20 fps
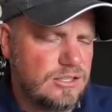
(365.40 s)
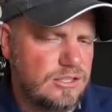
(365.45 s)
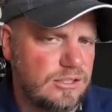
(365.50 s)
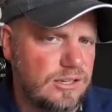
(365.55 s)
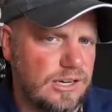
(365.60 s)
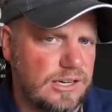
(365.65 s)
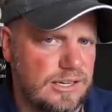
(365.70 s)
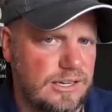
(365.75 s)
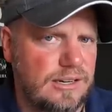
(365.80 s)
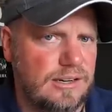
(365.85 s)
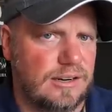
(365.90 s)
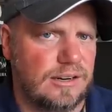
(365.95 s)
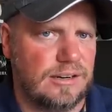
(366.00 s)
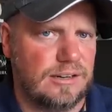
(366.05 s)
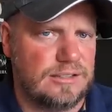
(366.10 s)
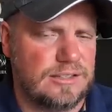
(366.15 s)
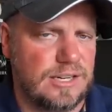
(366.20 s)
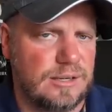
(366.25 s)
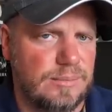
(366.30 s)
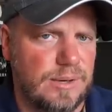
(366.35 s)
truck here
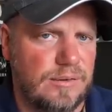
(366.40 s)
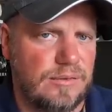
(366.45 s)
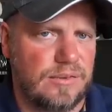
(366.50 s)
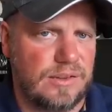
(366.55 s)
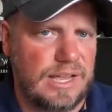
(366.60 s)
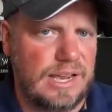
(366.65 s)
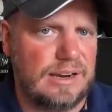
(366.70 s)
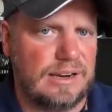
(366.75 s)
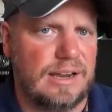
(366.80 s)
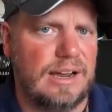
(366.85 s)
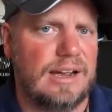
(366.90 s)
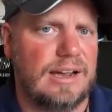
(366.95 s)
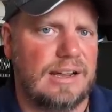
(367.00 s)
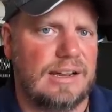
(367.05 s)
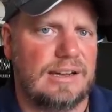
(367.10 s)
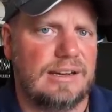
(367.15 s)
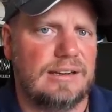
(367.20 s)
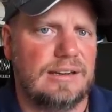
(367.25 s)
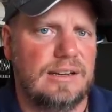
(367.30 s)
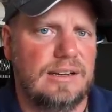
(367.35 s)
is gonna be for that
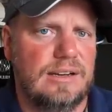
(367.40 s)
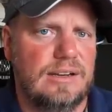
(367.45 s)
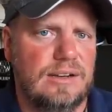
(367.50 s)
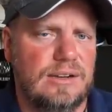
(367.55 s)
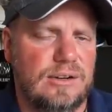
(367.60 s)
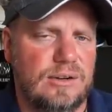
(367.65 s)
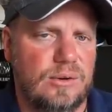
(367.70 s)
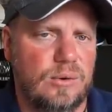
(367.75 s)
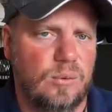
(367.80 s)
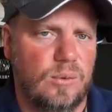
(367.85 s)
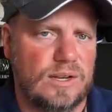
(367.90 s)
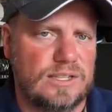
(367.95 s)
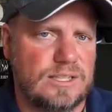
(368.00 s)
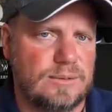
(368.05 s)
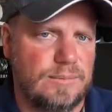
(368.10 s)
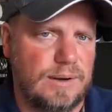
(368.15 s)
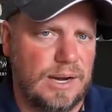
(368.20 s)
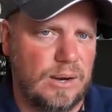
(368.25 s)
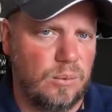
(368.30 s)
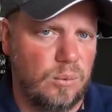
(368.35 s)
guy who wants
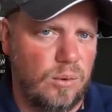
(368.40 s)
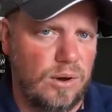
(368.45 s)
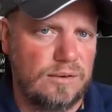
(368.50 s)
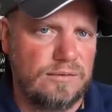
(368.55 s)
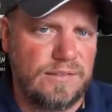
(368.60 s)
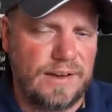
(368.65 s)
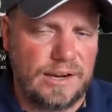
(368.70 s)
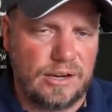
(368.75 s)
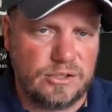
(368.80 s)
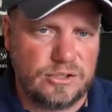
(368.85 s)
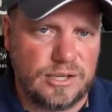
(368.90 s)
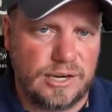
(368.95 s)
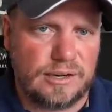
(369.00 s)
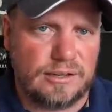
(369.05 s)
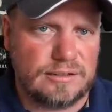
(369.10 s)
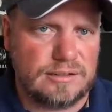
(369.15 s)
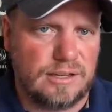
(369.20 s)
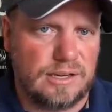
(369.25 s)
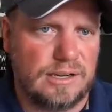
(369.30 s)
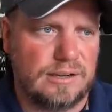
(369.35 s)
to buy one final truck in
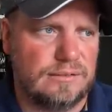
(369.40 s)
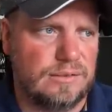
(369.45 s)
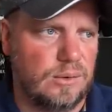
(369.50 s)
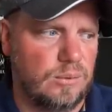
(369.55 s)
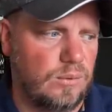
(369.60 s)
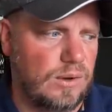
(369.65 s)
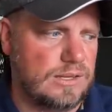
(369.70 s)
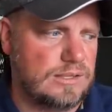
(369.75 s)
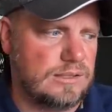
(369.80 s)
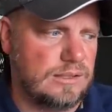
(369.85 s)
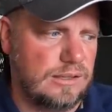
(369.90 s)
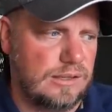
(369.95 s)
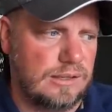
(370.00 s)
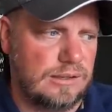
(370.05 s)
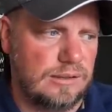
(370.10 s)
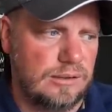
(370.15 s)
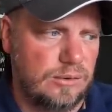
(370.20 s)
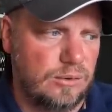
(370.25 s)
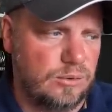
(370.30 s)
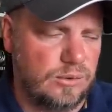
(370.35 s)
his life,
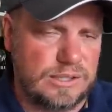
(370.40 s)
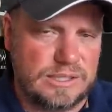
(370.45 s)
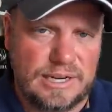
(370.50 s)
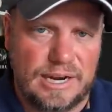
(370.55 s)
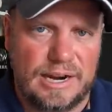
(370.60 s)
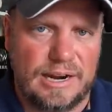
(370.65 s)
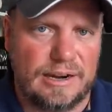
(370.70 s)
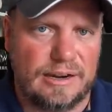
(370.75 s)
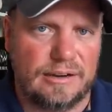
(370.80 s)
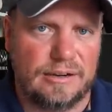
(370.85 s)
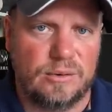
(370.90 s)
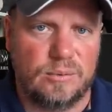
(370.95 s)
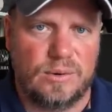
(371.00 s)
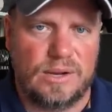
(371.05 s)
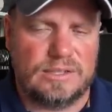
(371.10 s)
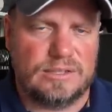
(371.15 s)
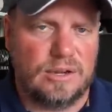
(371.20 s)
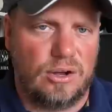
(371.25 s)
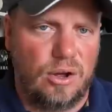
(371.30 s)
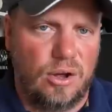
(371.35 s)
who retired, who
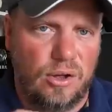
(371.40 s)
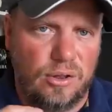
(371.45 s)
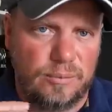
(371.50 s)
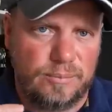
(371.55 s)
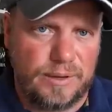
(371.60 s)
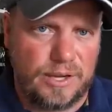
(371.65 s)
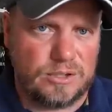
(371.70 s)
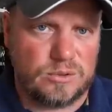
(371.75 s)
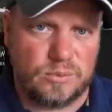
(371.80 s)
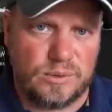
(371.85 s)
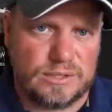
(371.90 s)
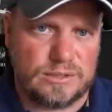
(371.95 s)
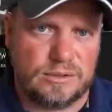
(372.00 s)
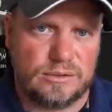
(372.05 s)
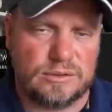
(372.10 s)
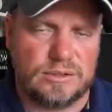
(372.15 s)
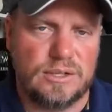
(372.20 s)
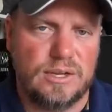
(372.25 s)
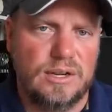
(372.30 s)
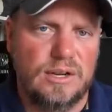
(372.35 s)
wants all the bells and
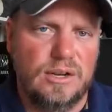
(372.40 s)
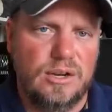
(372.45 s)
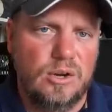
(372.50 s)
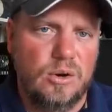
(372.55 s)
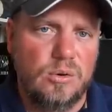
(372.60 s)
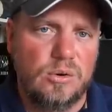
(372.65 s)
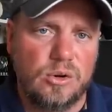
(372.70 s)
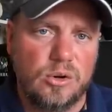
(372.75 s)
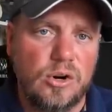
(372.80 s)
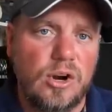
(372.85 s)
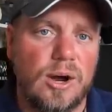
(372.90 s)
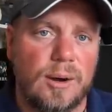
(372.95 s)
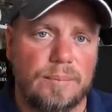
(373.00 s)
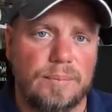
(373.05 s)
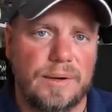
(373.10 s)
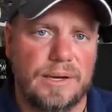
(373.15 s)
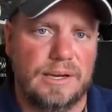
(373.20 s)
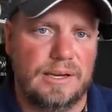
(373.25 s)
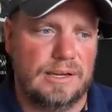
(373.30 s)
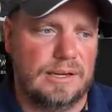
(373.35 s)
whistles, who grew
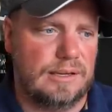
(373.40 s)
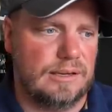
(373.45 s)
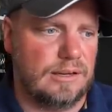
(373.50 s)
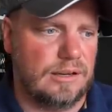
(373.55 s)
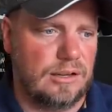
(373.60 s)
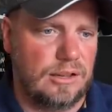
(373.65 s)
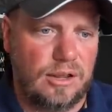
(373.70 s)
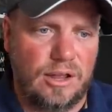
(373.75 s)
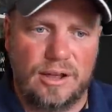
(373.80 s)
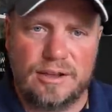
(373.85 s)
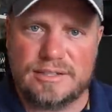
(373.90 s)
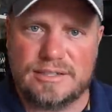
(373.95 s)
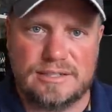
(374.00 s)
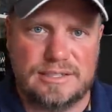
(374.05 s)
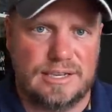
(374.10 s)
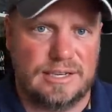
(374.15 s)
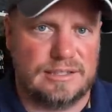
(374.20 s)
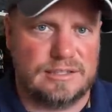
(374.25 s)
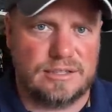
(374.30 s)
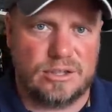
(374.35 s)
up in cloth
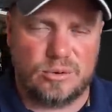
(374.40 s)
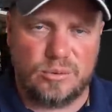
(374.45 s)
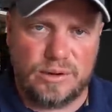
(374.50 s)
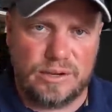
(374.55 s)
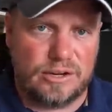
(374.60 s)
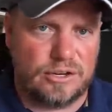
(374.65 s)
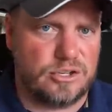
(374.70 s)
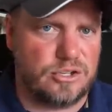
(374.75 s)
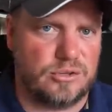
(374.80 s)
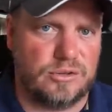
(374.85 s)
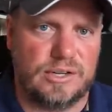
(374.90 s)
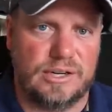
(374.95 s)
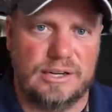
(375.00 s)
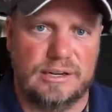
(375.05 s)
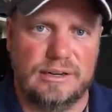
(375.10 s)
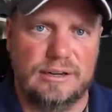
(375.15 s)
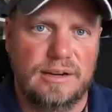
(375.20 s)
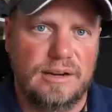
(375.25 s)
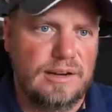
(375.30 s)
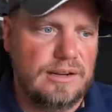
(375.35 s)
seats, three in a
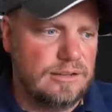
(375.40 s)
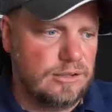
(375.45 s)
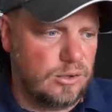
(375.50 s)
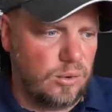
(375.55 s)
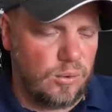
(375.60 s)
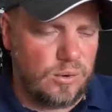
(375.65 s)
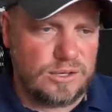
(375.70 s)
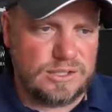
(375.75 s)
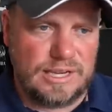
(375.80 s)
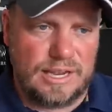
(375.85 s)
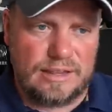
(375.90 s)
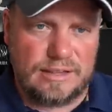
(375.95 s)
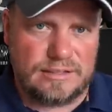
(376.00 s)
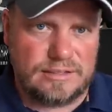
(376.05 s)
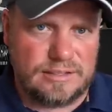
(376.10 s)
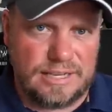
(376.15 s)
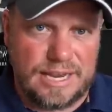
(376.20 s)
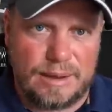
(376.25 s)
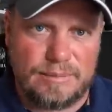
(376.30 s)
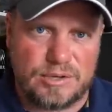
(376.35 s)
tree, doors they had to
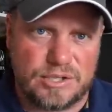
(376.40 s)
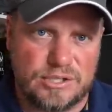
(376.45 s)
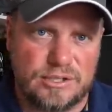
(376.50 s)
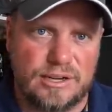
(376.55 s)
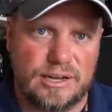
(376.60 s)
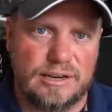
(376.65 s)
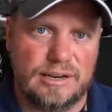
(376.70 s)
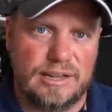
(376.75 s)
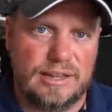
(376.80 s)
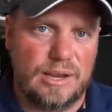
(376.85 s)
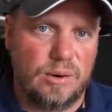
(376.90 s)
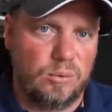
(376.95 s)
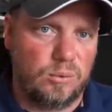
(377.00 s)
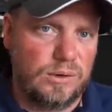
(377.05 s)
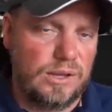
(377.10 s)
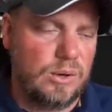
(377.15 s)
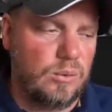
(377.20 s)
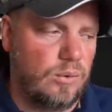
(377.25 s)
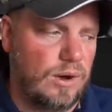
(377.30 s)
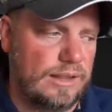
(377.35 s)
slam to shut, and they
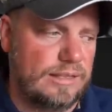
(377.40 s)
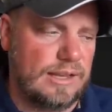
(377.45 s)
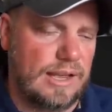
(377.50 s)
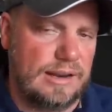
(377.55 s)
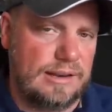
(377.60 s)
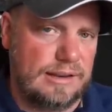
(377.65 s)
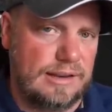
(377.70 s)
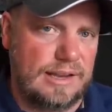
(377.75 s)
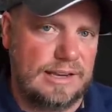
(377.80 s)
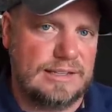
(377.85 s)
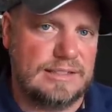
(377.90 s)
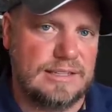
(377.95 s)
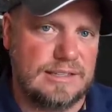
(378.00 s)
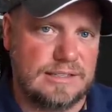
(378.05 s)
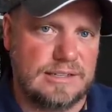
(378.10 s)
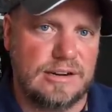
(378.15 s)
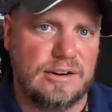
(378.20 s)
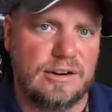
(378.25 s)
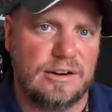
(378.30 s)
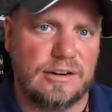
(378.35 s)
really want that nice
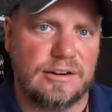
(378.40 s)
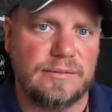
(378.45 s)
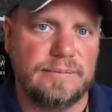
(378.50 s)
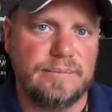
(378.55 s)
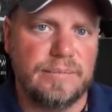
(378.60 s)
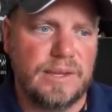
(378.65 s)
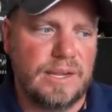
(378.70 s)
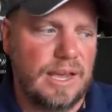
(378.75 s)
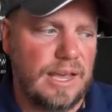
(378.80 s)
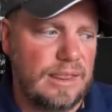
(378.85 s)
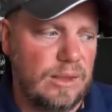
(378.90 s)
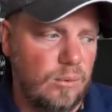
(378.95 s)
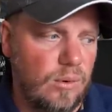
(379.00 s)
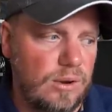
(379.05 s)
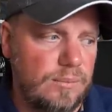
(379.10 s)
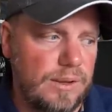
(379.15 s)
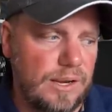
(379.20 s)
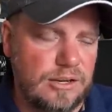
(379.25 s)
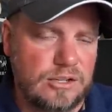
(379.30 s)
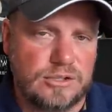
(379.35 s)
interior, and they
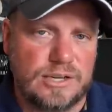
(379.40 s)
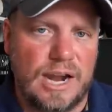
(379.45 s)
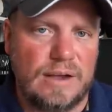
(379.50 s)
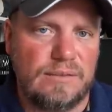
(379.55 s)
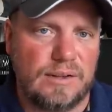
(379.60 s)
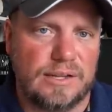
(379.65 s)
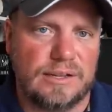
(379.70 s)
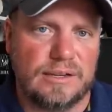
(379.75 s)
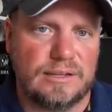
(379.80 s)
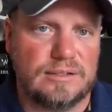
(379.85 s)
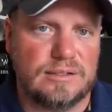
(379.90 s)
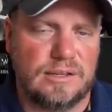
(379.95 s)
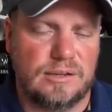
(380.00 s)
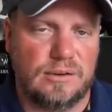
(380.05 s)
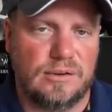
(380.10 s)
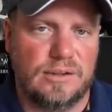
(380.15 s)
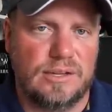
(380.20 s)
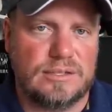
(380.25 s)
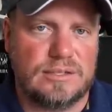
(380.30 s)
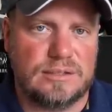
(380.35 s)
want to be able to travel in this. You
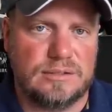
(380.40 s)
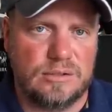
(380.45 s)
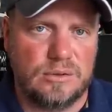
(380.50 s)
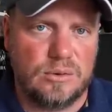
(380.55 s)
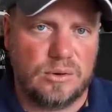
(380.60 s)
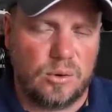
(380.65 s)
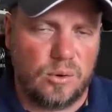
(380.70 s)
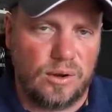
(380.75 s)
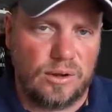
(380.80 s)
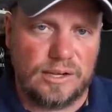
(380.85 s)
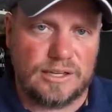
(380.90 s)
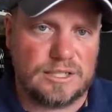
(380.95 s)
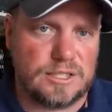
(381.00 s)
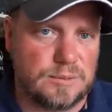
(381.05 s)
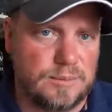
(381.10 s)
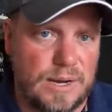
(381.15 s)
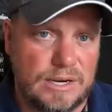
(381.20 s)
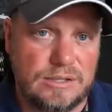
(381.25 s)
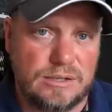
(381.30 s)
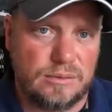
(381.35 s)
know, this new coiling
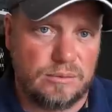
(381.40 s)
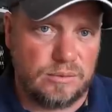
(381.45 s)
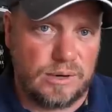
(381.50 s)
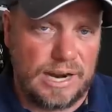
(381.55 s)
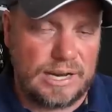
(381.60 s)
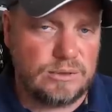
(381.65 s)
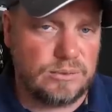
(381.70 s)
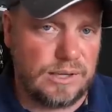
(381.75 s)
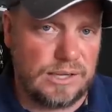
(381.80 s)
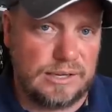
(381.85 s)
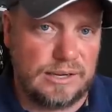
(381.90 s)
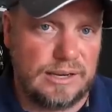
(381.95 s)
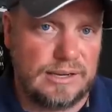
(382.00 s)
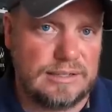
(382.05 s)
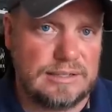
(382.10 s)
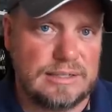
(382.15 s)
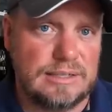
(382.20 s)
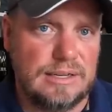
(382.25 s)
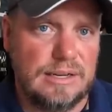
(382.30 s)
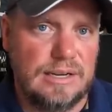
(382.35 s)
suspension rides really
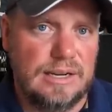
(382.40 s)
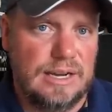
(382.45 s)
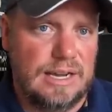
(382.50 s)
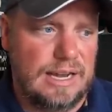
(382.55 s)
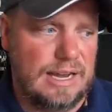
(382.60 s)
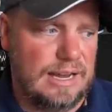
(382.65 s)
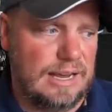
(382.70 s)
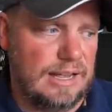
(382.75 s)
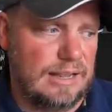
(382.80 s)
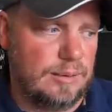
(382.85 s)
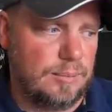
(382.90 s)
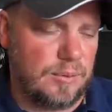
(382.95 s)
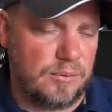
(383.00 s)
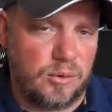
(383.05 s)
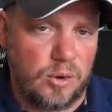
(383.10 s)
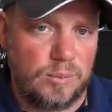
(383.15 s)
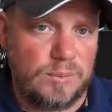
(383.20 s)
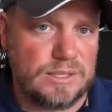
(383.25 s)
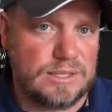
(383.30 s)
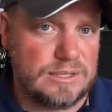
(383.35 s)
nice, and the
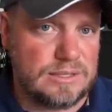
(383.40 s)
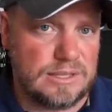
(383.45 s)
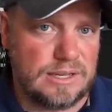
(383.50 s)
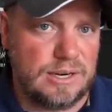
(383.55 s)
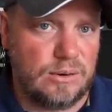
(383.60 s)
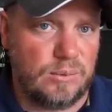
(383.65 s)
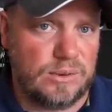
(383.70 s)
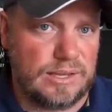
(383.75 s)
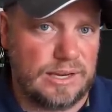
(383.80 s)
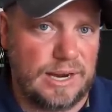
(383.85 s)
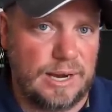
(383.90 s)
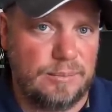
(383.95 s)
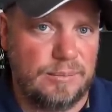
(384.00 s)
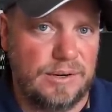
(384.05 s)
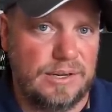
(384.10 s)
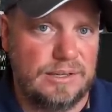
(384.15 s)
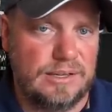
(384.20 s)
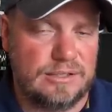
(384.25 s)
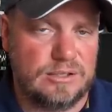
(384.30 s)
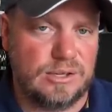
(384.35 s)
performance is there with the
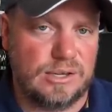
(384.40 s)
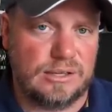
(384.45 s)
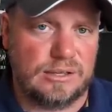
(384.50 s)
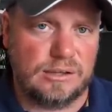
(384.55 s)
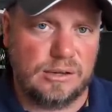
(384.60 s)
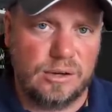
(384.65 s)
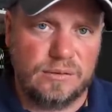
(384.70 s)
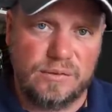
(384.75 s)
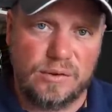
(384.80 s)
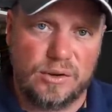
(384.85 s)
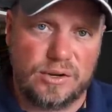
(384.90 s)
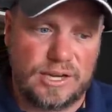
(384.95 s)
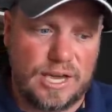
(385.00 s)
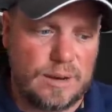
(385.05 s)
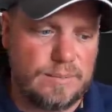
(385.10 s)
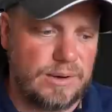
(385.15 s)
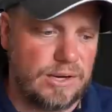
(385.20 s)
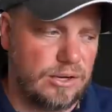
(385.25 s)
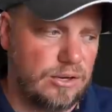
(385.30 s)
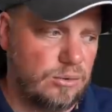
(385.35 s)
hybrid, and so you get the good fuel
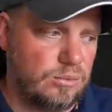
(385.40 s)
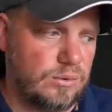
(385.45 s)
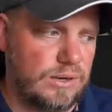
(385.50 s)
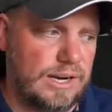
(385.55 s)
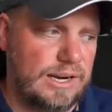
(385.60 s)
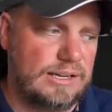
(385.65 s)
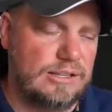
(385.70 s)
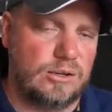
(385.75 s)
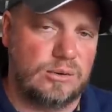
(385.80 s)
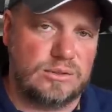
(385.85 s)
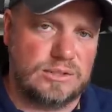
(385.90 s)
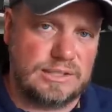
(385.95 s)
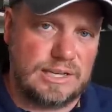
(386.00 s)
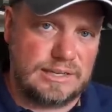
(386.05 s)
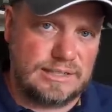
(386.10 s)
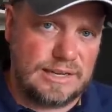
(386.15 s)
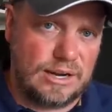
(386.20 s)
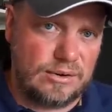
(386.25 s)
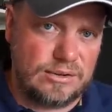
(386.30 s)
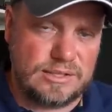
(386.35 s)
economy, good ride, you don't
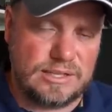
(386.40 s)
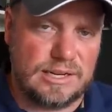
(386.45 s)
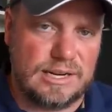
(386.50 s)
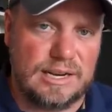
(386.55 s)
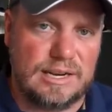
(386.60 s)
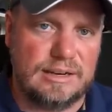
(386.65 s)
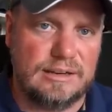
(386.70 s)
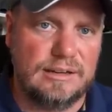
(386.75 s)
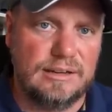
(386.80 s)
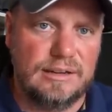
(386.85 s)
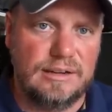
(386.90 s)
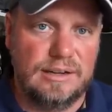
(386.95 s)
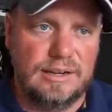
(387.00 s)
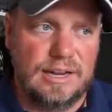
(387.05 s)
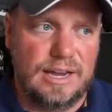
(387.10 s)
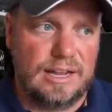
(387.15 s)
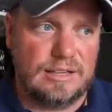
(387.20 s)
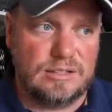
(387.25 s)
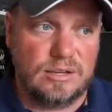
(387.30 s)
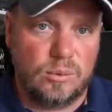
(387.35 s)
sit down in a sedan,
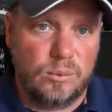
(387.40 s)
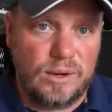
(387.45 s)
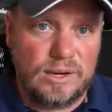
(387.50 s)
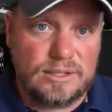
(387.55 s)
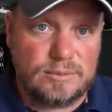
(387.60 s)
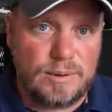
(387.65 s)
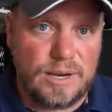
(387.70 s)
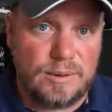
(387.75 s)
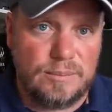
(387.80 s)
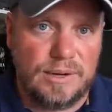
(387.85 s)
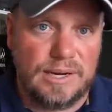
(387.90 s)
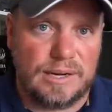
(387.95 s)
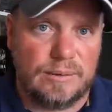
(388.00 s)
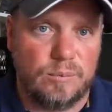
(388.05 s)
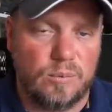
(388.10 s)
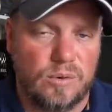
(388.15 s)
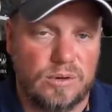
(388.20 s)
and so they're willing to spend the money.